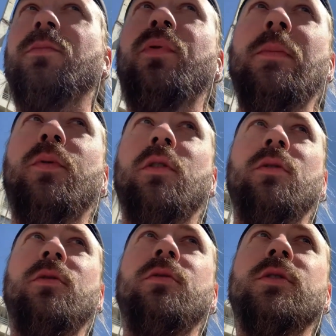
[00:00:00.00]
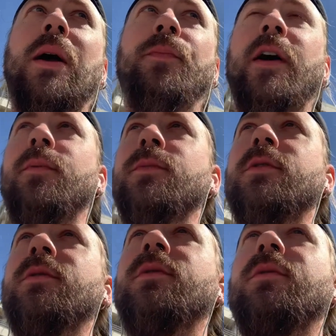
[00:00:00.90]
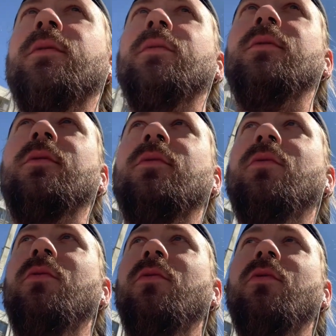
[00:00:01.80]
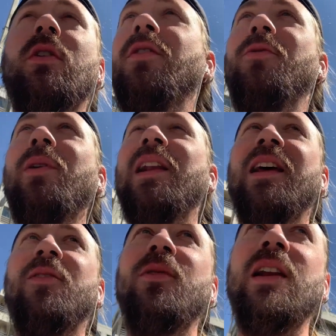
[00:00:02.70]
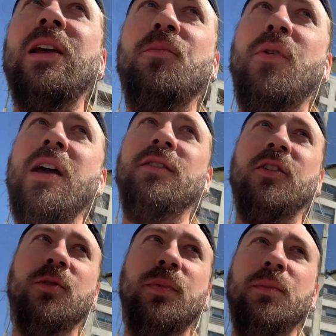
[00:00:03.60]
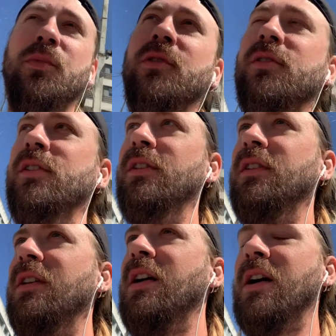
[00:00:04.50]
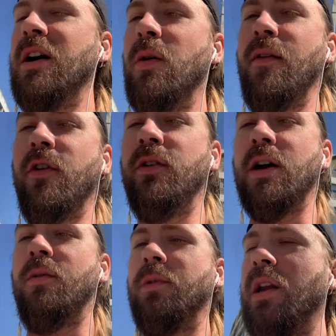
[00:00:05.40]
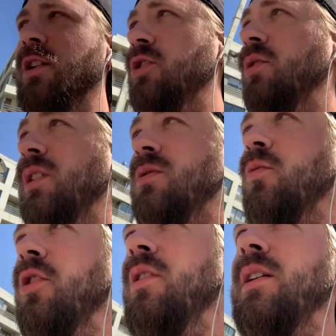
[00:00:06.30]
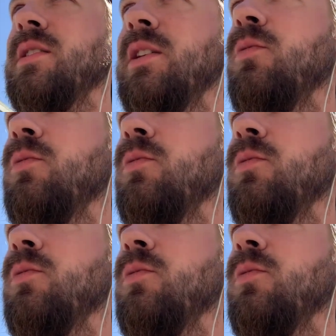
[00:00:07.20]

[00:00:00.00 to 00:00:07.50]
people sometimes. R really, really impractical people. However, now I'm gonna enjoy this water and see